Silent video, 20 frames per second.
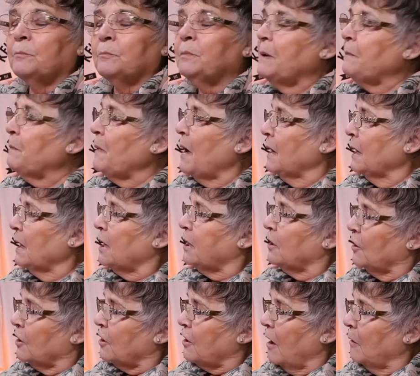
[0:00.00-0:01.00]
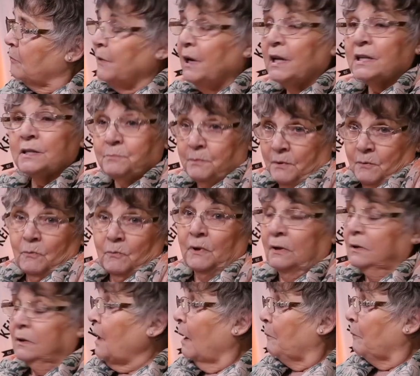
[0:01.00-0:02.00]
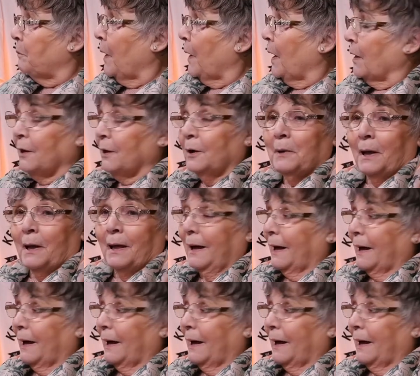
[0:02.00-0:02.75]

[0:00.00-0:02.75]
to be Ballyclare Comrades, but we cannot bother.